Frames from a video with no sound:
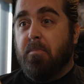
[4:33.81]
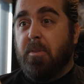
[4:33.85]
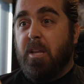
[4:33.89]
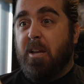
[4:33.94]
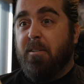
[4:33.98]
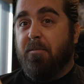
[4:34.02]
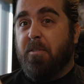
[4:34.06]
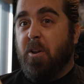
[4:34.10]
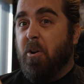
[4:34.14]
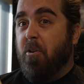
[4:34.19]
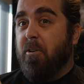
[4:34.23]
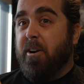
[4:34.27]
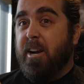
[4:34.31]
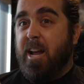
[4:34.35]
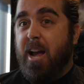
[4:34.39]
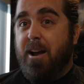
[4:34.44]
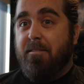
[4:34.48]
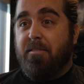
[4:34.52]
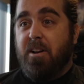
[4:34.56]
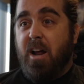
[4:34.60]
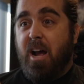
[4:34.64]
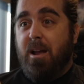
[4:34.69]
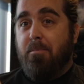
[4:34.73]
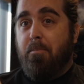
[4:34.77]
If you already have
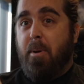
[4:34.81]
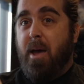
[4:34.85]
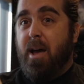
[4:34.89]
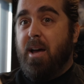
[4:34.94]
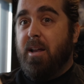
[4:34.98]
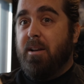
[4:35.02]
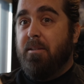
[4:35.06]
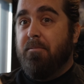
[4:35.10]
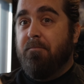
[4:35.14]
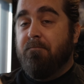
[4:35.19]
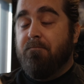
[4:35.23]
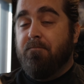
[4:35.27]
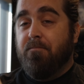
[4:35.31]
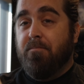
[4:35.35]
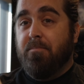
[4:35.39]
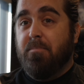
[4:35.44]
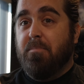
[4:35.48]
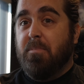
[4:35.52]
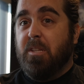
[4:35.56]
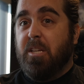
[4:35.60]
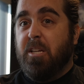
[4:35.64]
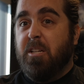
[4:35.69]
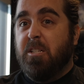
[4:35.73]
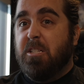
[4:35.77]
an iPad,
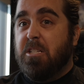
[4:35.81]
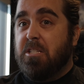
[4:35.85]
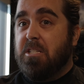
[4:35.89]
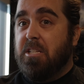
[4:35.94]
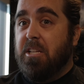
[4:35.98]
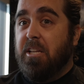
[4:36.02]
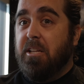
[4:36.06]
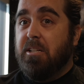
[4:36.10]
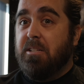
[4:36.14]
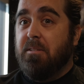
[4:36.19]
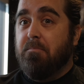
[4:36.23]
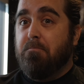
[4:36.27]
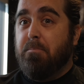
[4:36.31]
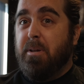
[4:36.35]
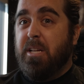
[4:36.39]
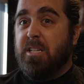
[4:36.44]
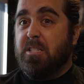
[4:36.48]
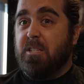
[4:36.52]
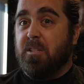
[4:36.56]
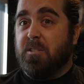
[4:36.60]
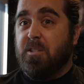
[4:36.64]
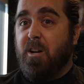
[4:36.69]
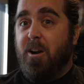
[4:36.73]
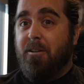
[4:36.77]
you just need a piece
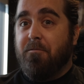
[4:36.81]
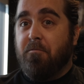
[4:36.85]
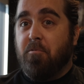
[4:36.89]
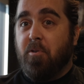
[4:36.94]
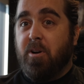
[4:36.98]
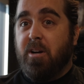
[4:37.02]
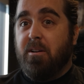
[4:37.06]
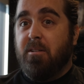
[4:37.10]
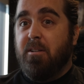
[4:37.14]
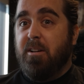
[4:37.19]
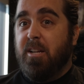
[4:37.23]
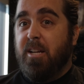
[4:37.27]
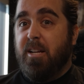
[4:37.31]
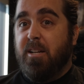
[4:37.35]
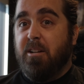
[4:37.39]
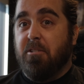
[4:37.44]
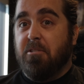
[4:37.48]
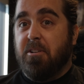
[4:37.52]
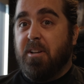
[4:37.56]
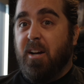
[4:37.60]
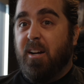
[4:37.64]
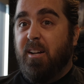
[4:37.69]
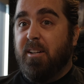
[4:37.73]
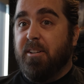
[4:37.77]
of software and you're
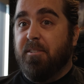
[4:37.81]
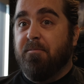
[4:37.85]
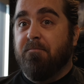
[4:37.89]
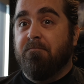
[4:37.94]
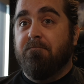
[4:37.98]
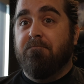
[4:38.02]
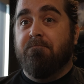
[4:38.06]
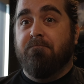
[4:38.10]
done.